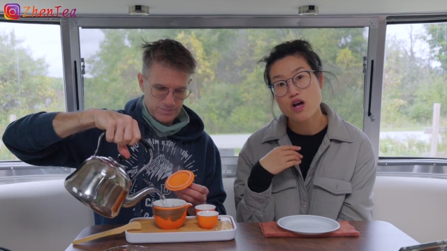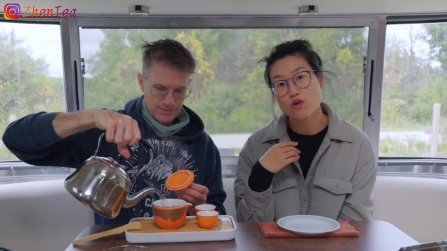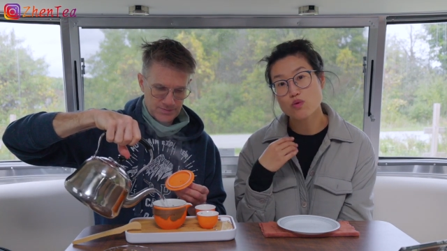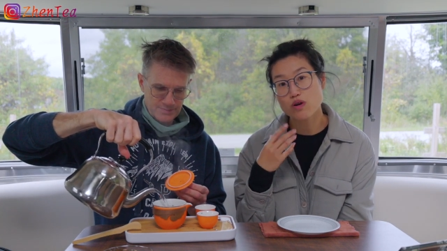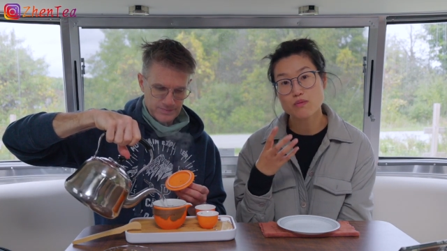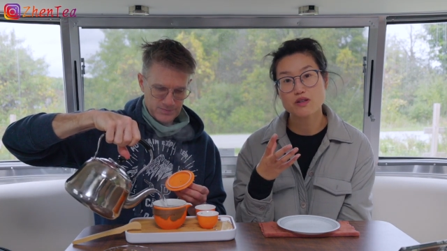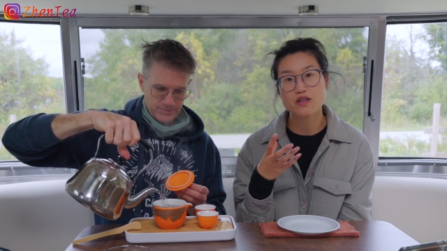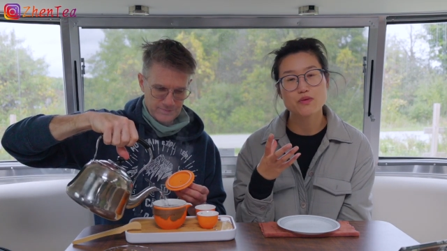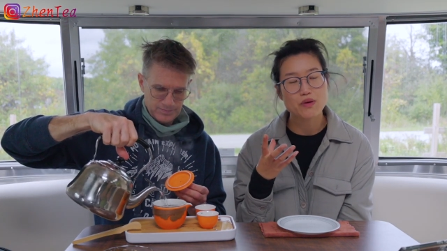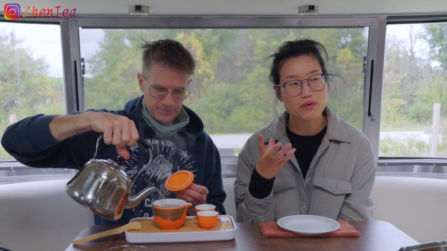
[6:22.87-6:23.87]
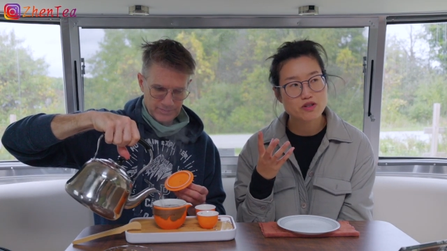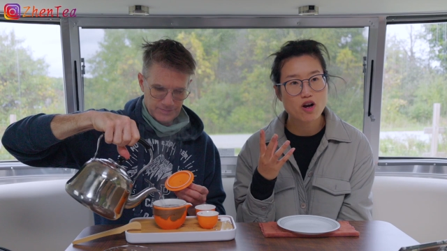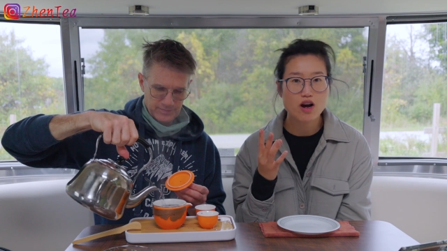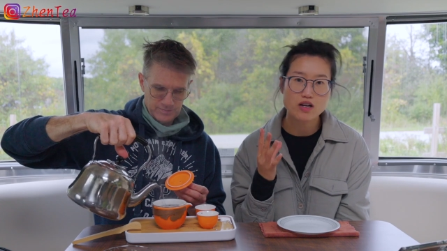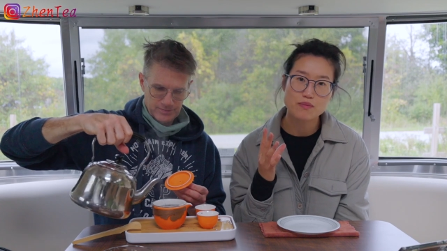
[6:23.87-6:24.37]
Speaker 1: normally when we
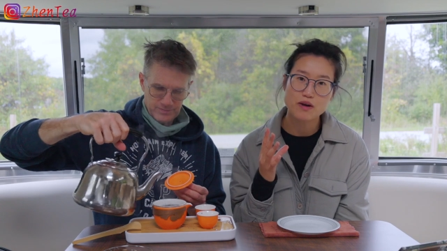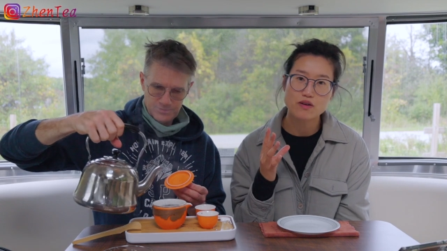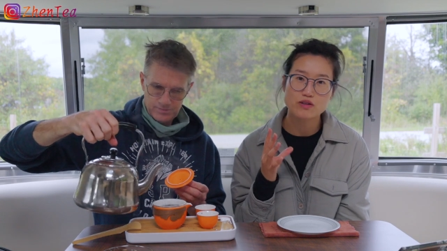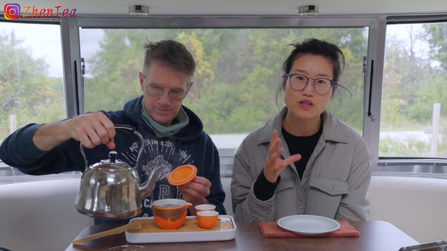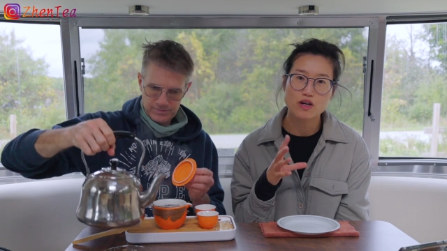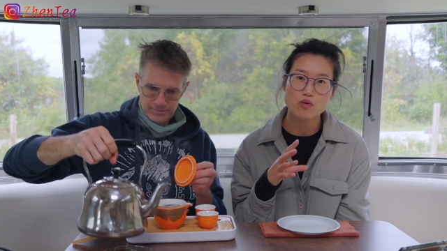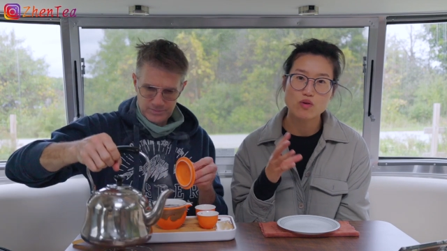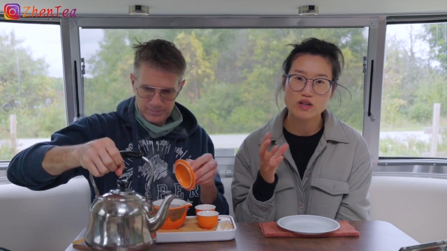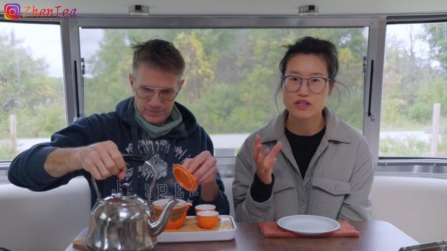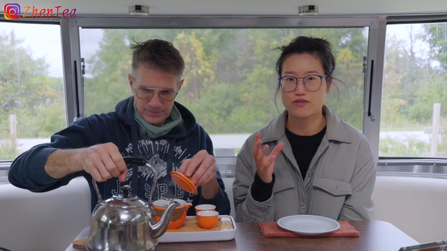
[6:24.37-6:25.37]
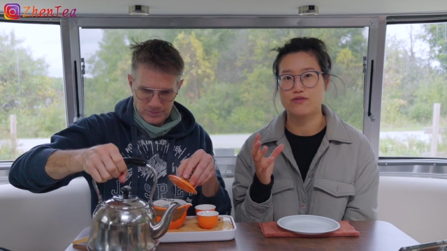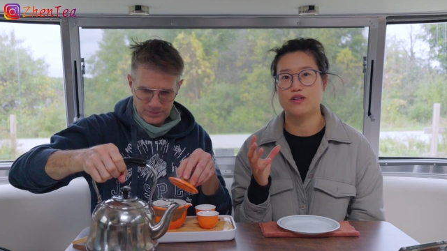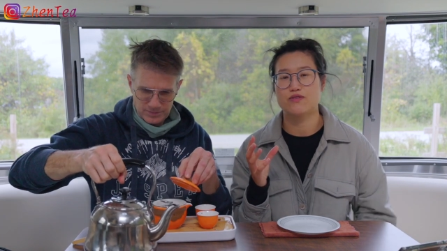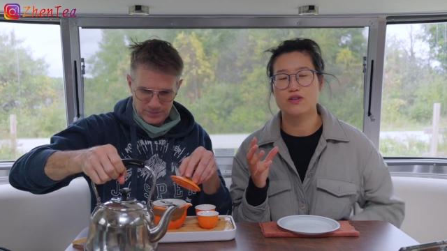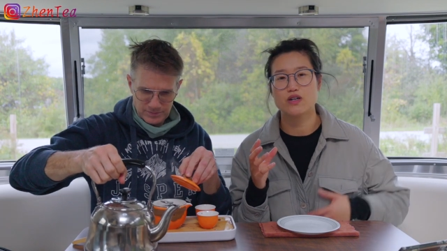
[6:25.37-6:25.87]
talk about uh, orchid
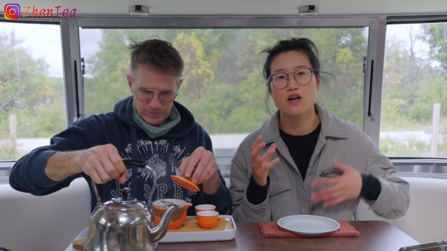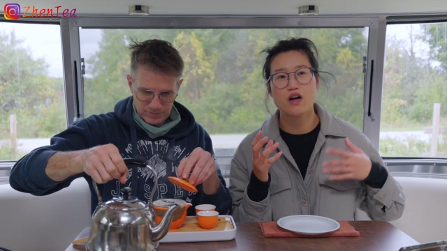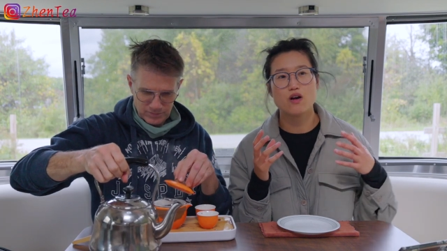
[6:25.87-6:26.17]
flavor